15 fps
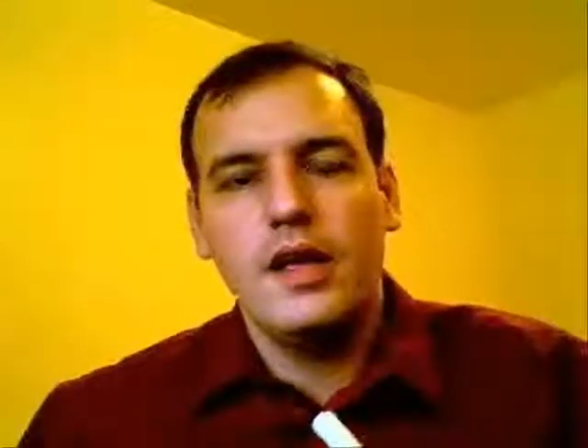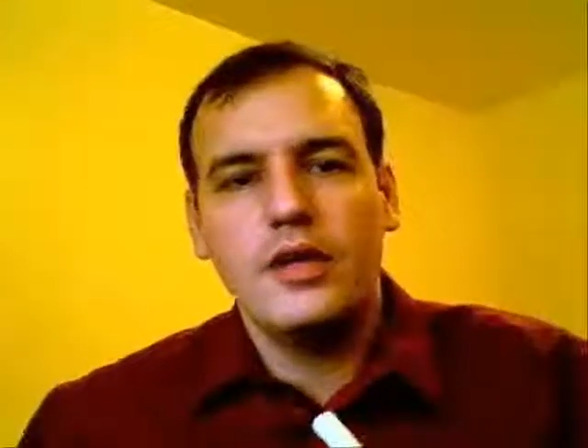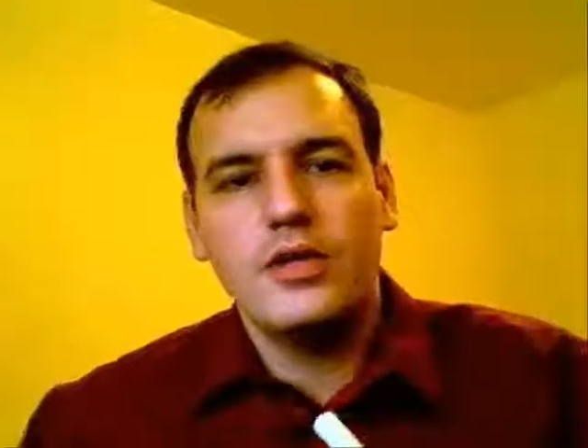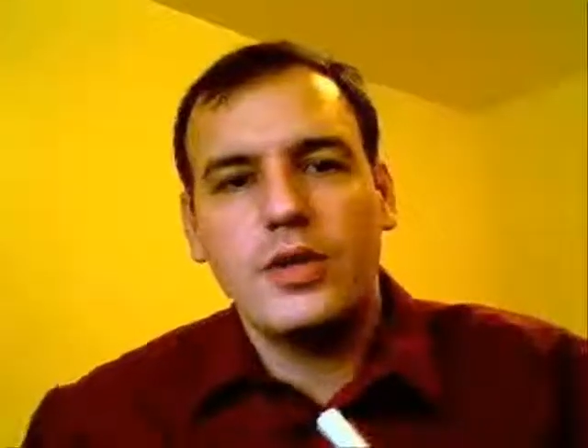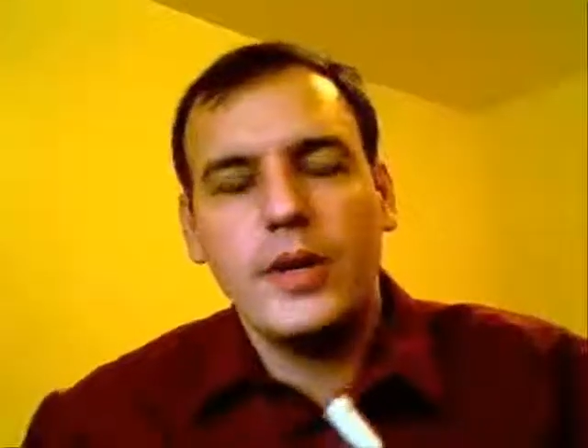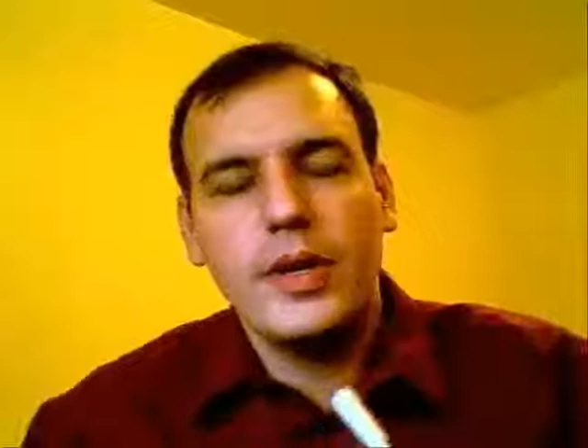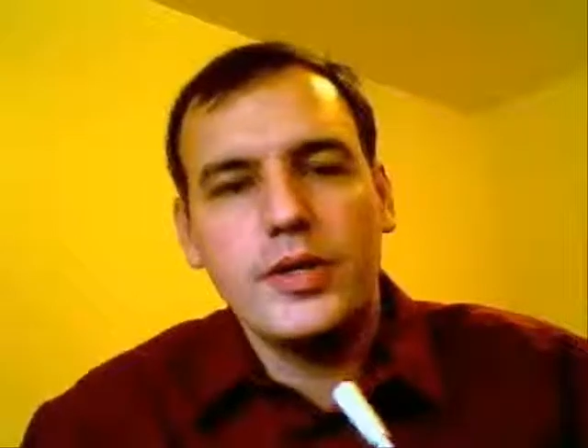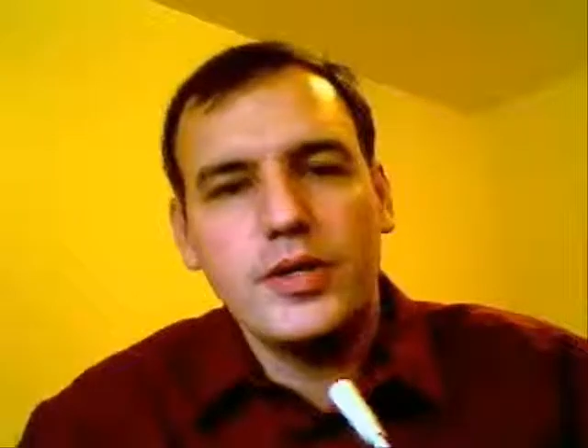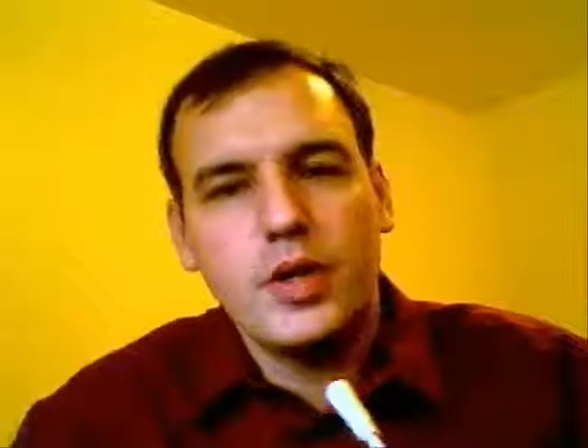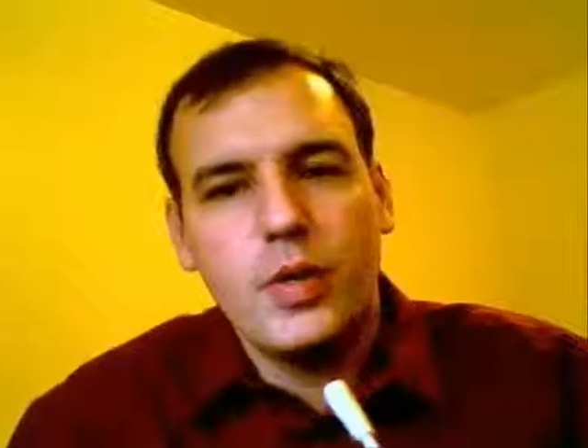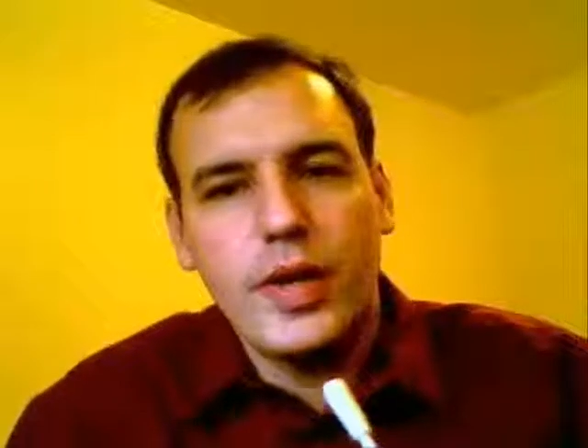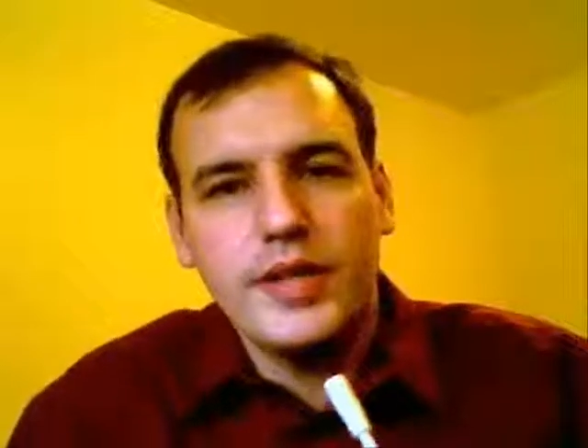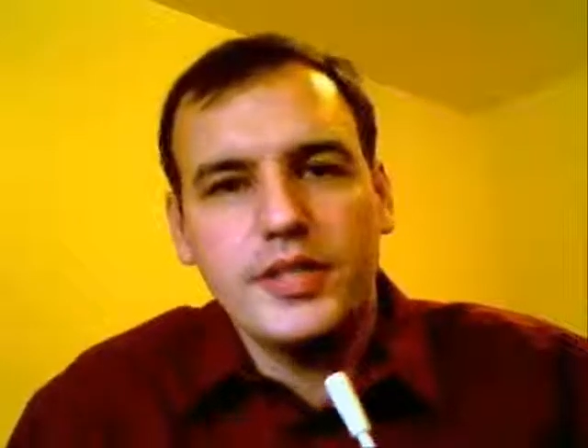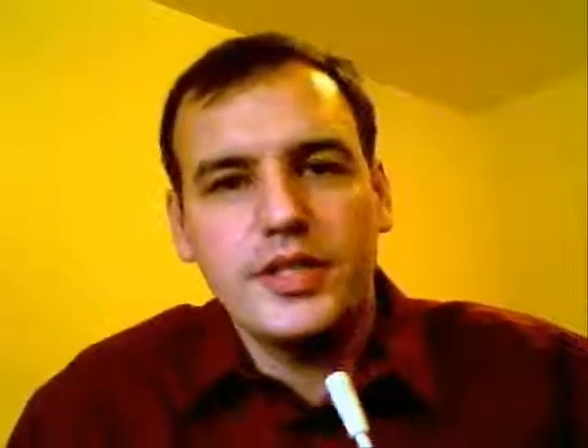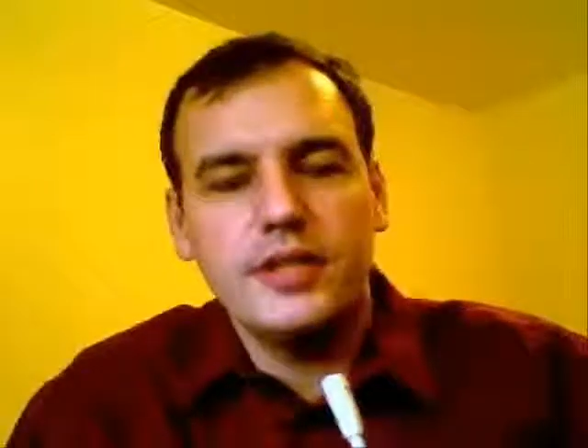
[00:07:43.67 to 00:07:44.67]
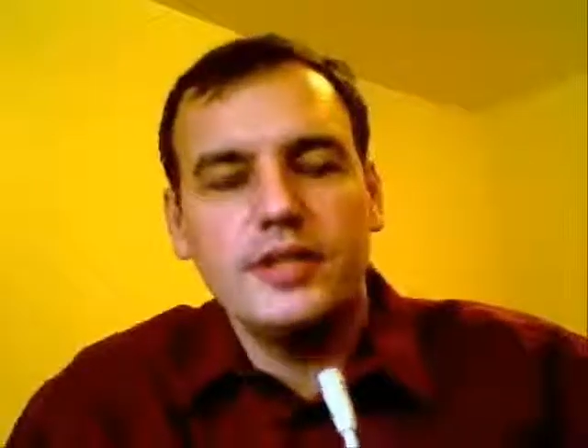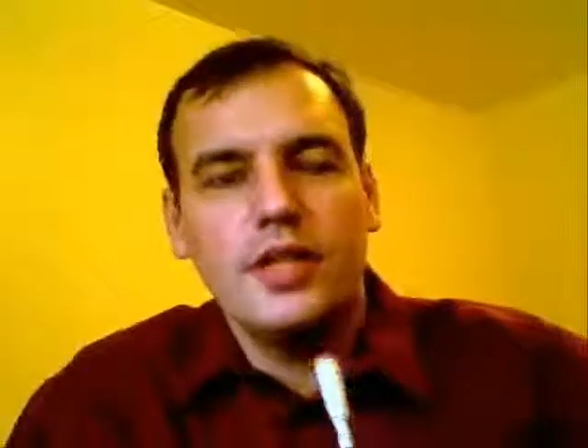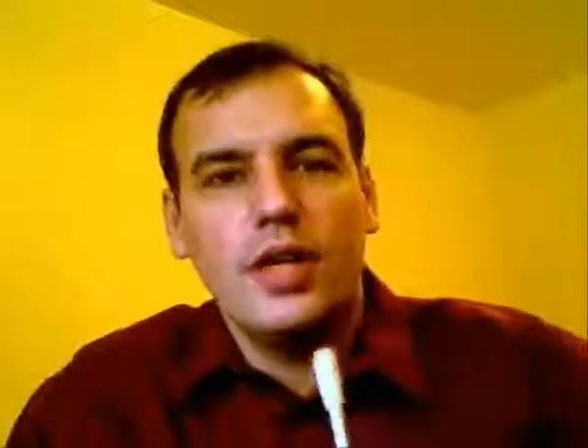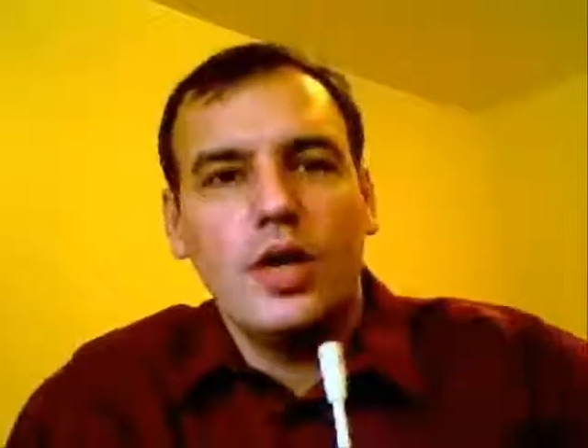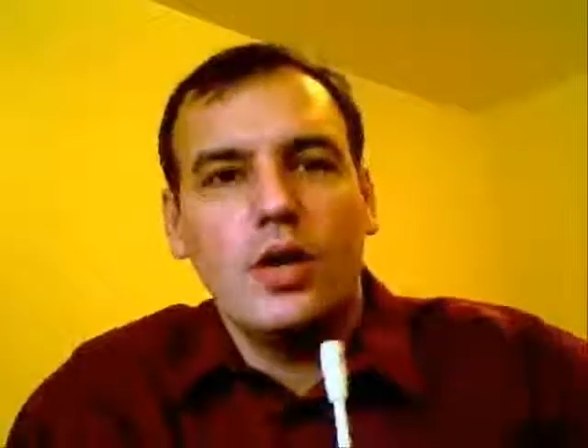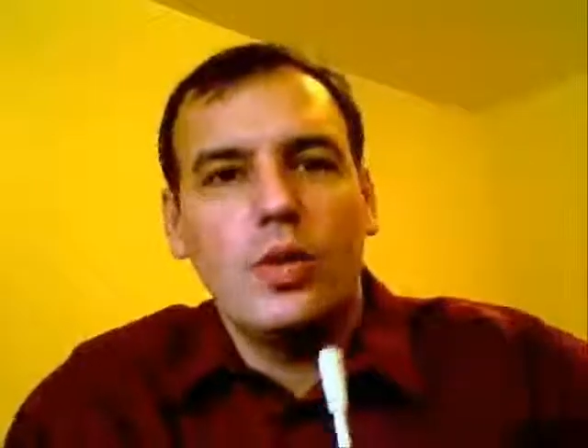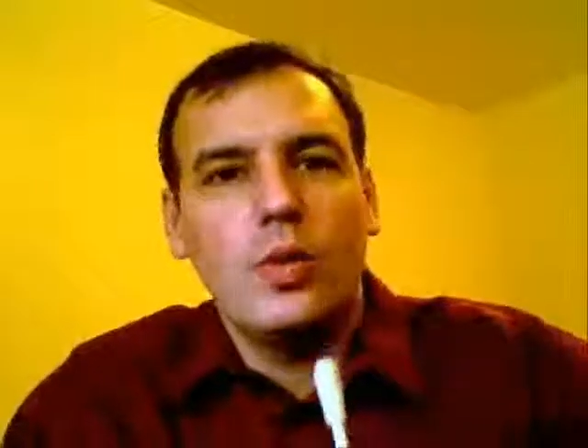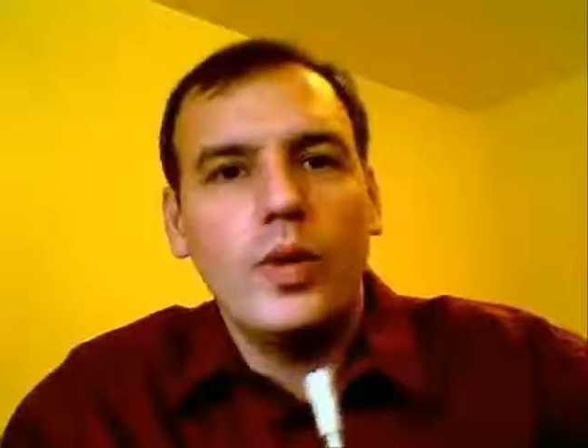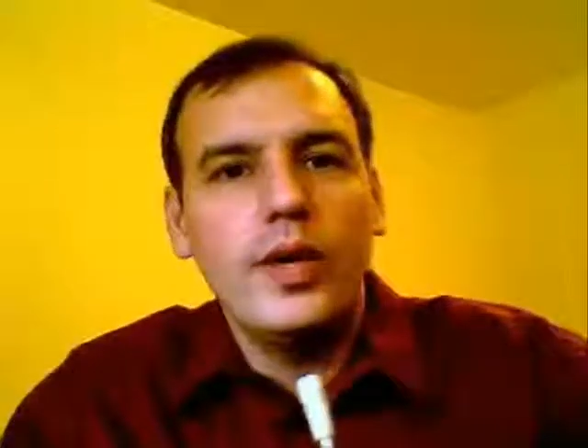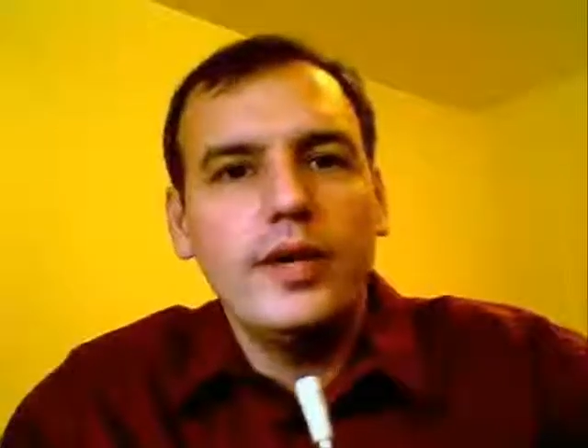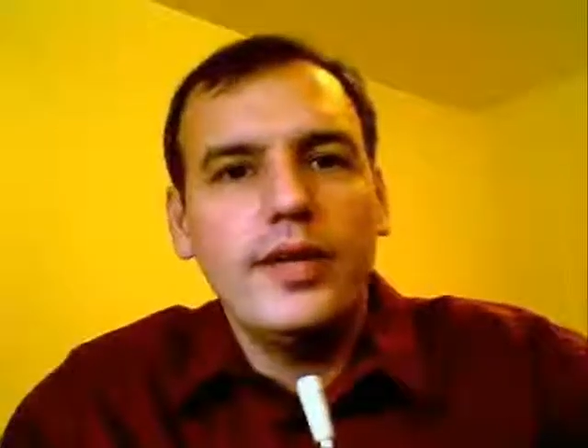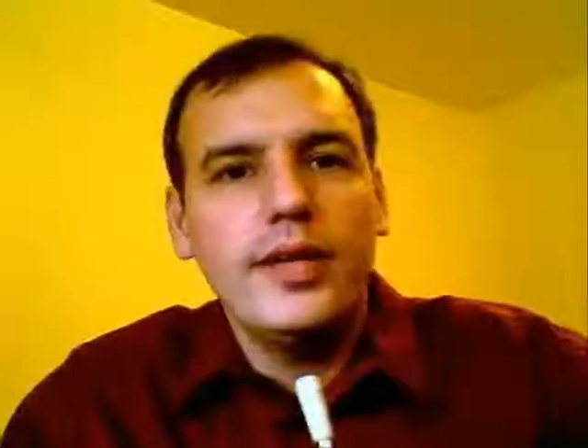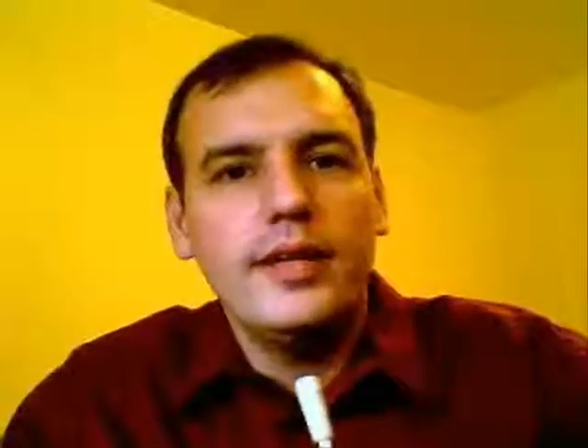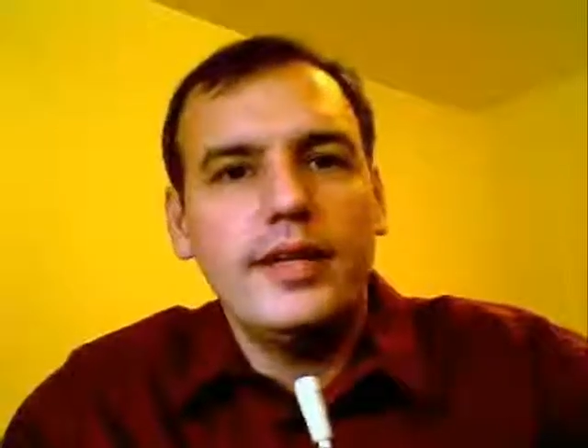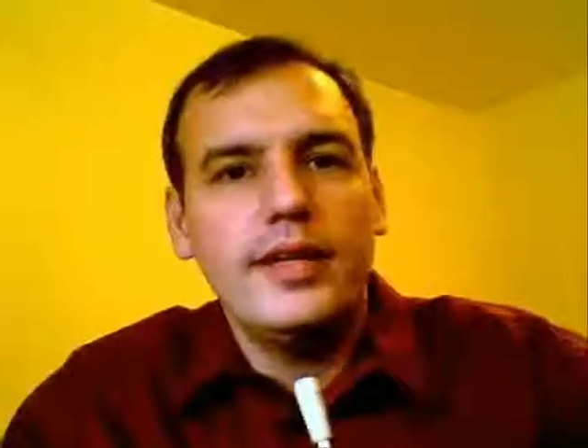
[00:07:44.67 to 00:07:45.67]
So here's a question:
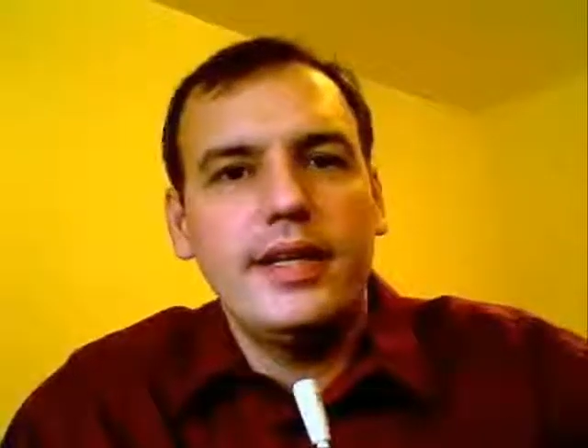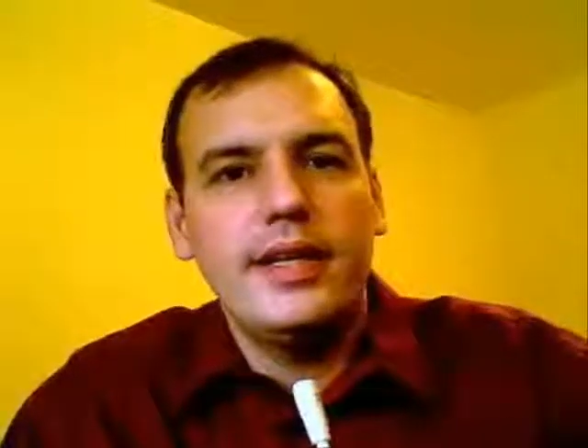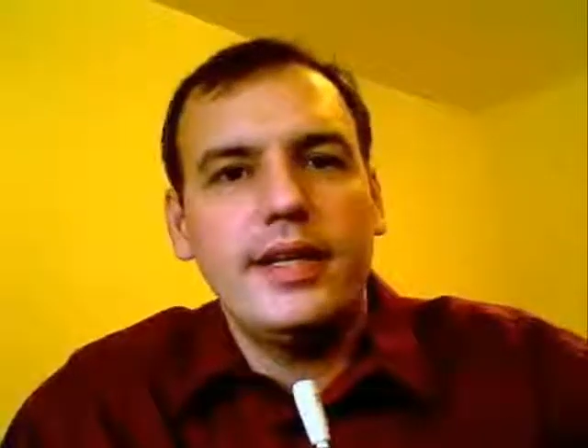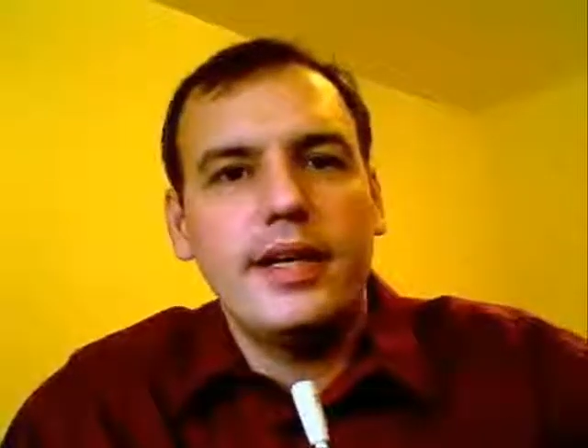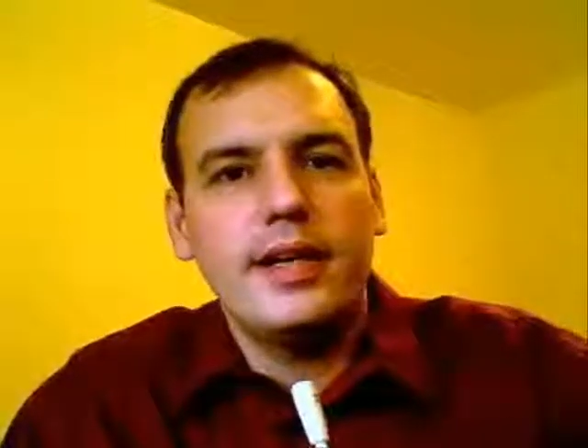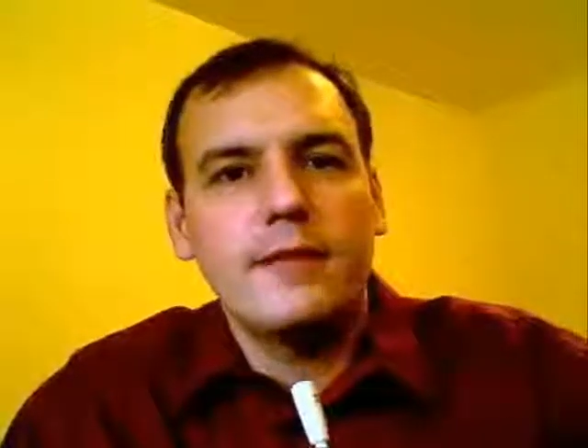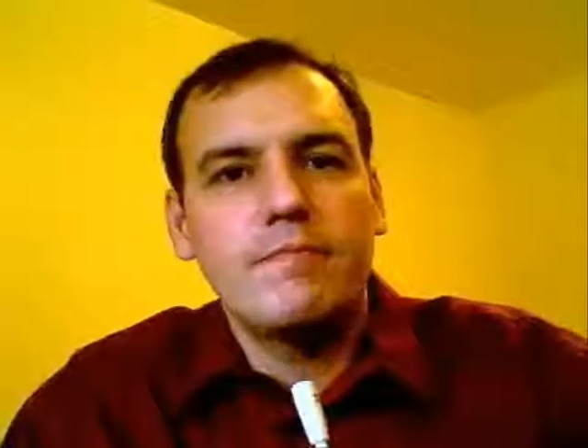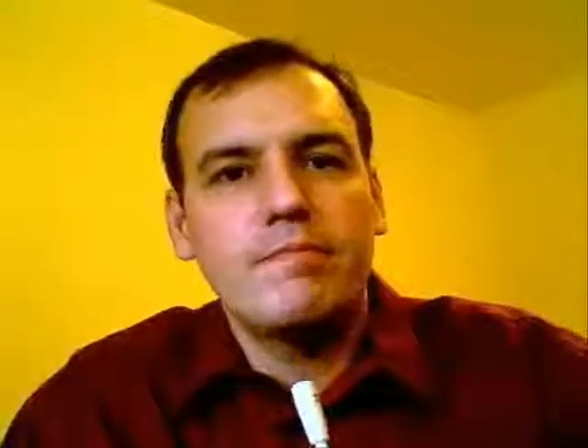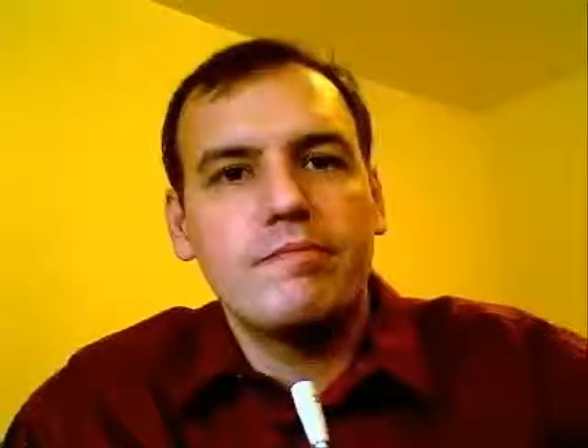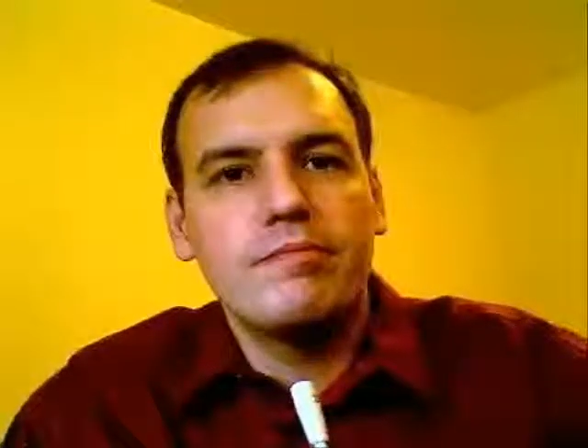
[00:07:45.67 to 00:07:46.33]
Where did the